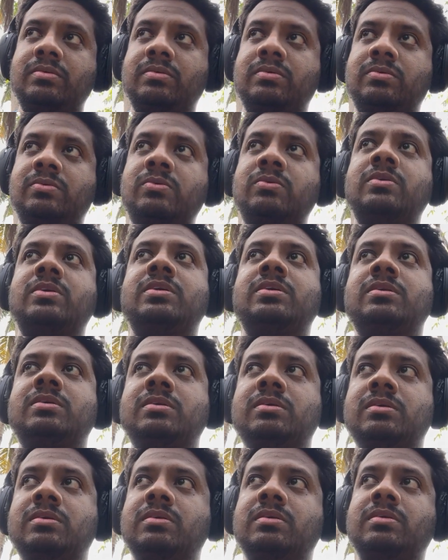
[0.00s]
could
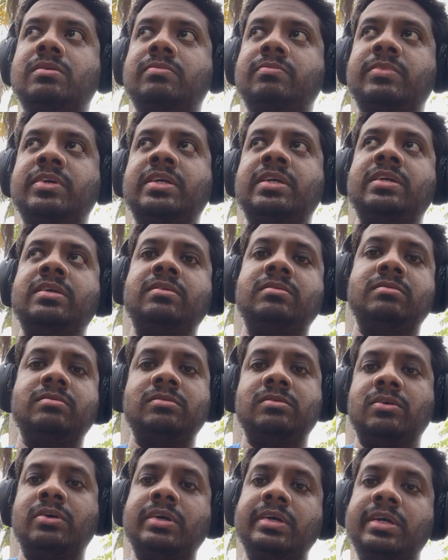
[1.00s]
be
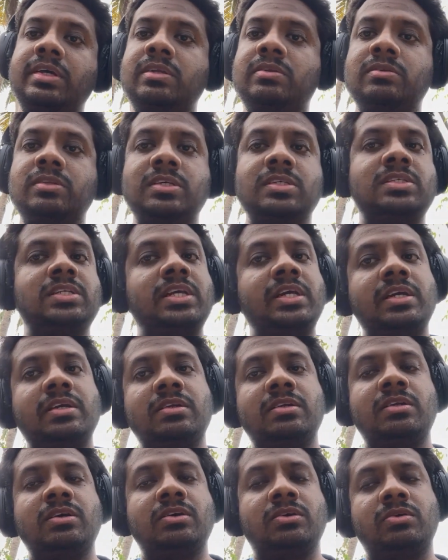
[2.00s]
going into this
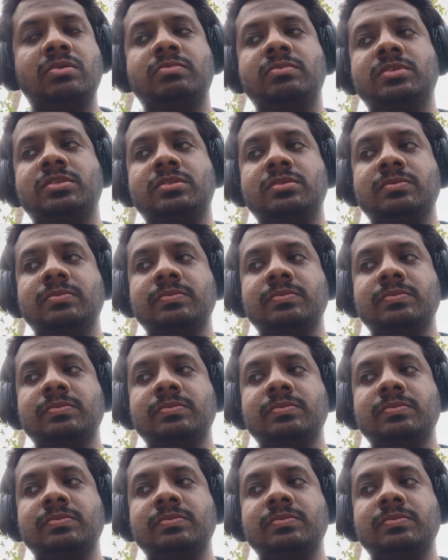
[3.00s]
legal documents.